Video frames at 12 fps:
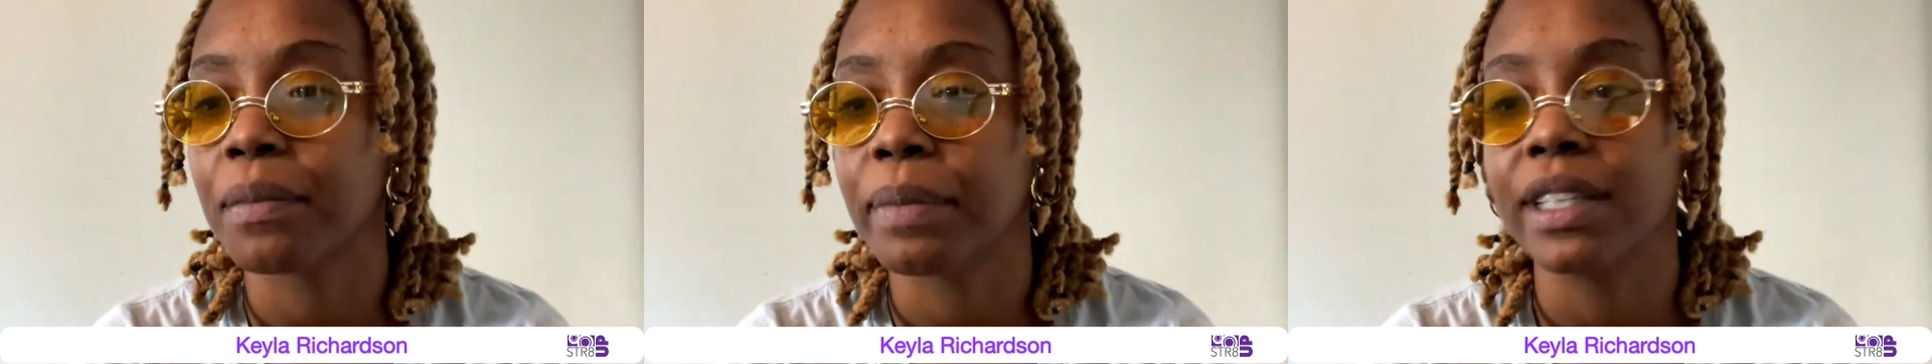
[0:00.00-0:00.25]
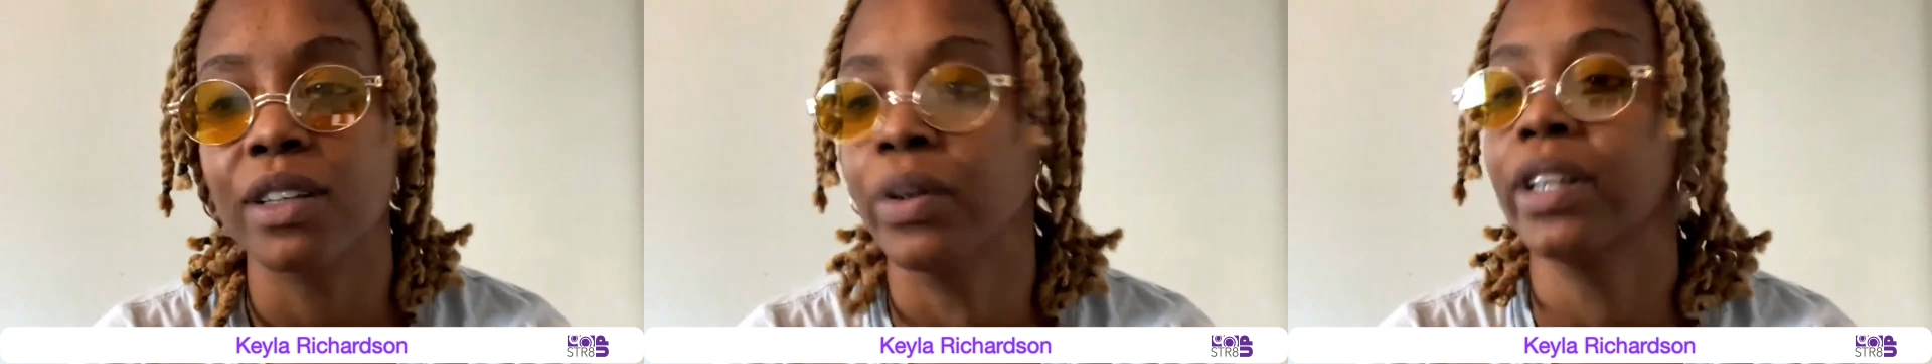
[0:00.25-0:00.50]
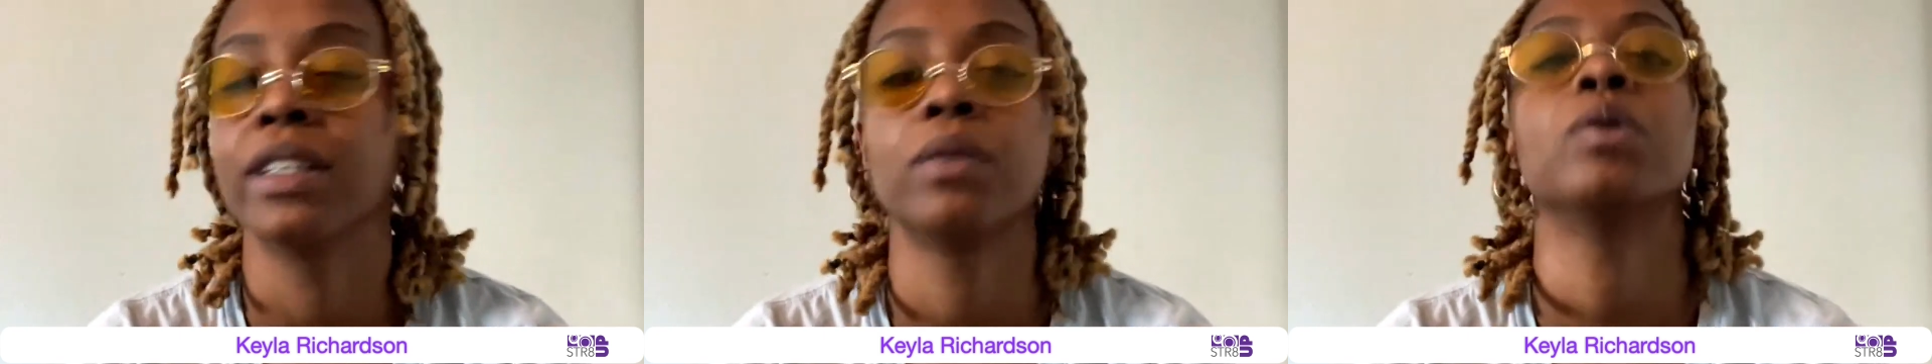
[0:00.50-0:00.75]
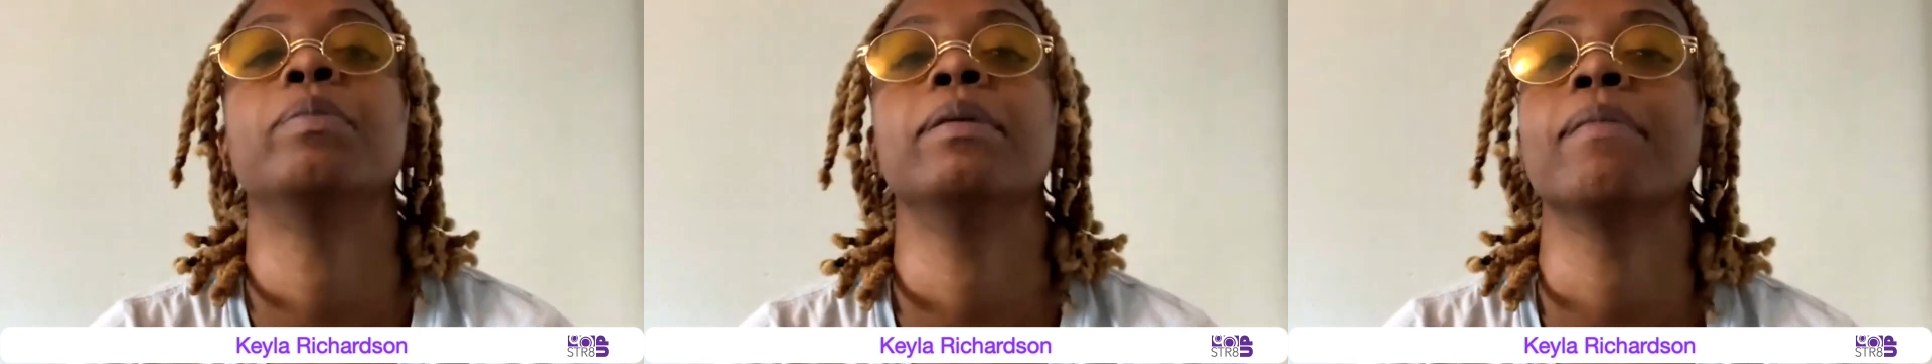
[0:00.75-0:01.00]
to be Dorinda
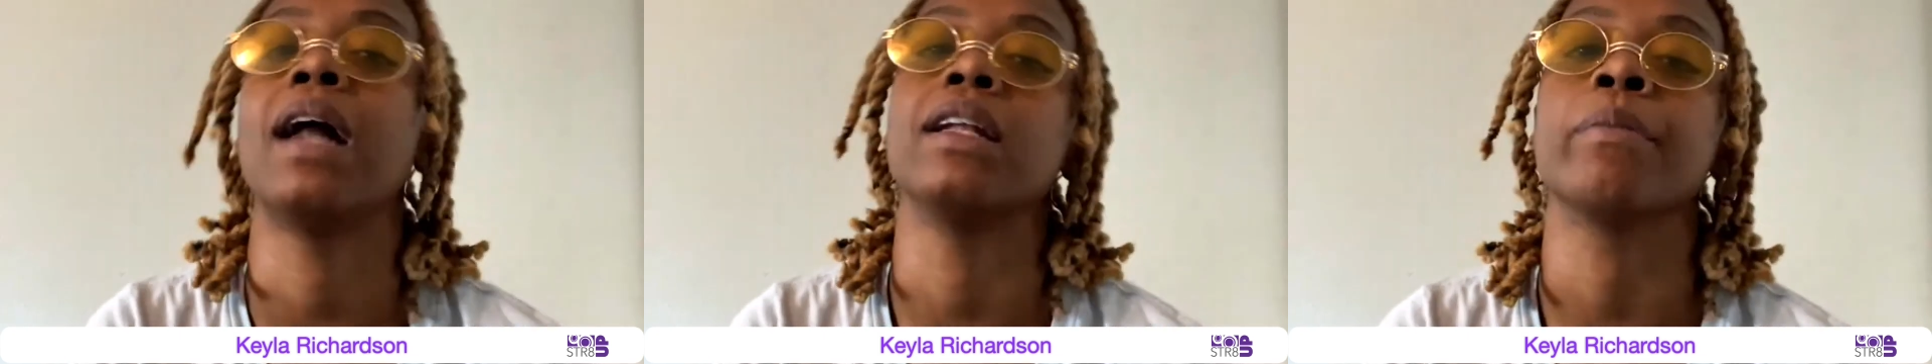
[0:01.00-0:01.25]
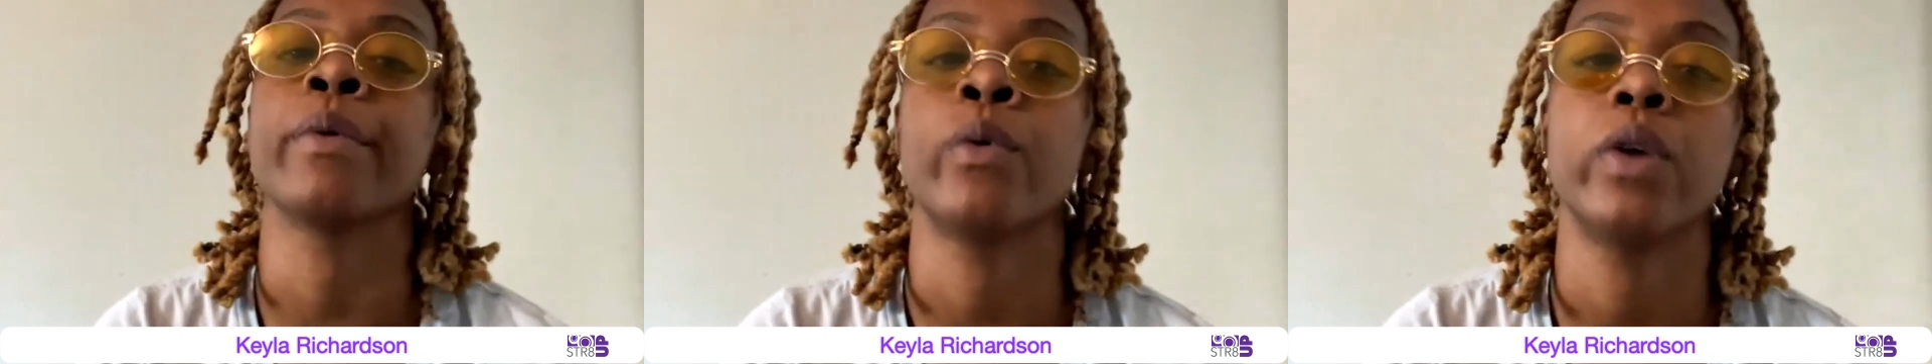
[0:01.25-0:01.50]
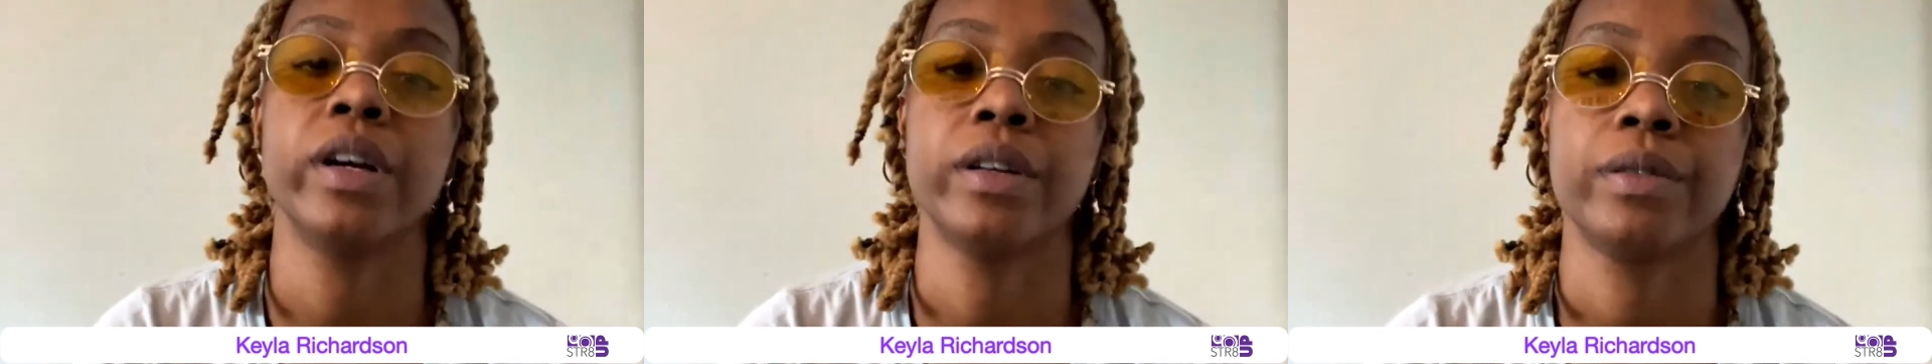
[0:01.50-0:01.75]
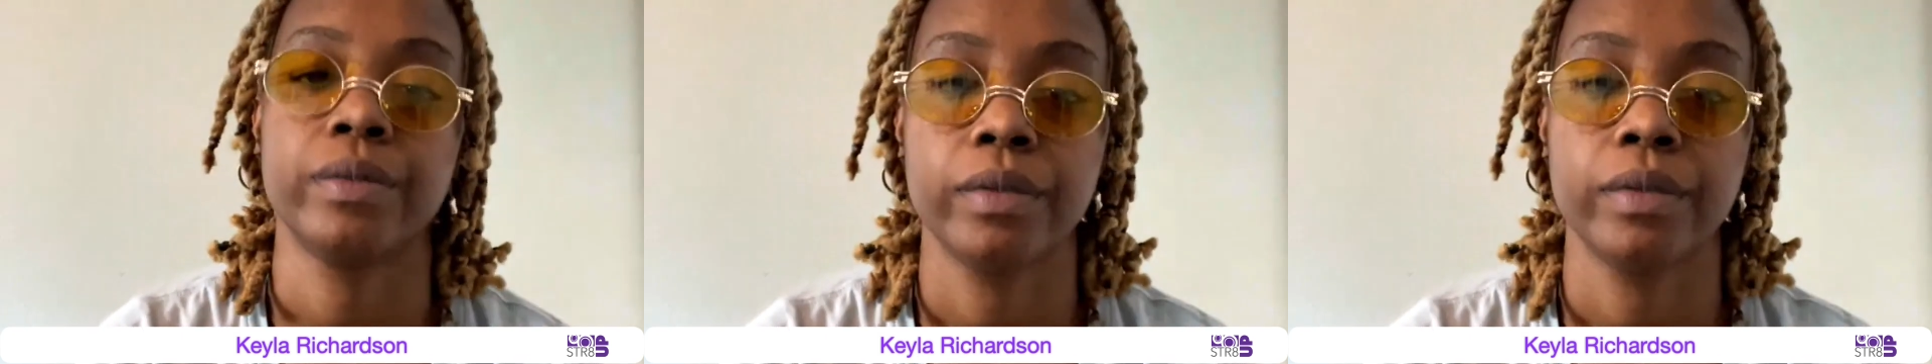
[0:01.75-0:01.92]
would be my number one.